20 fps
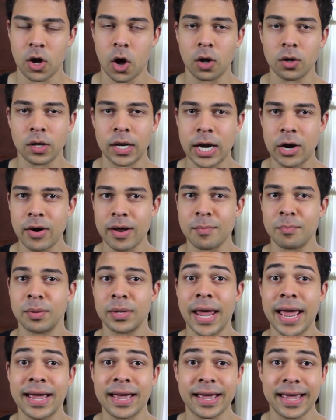culinary
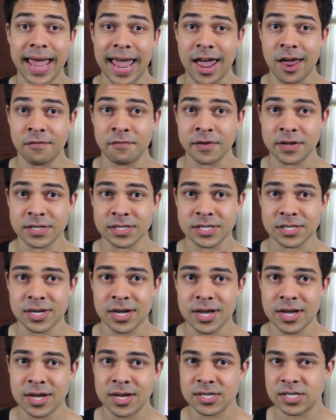blank canvas.
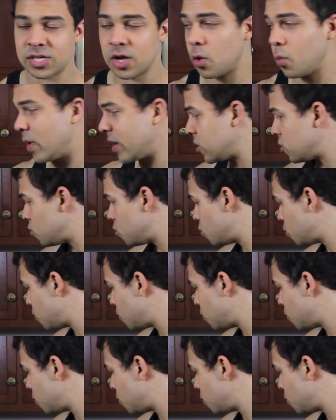So when you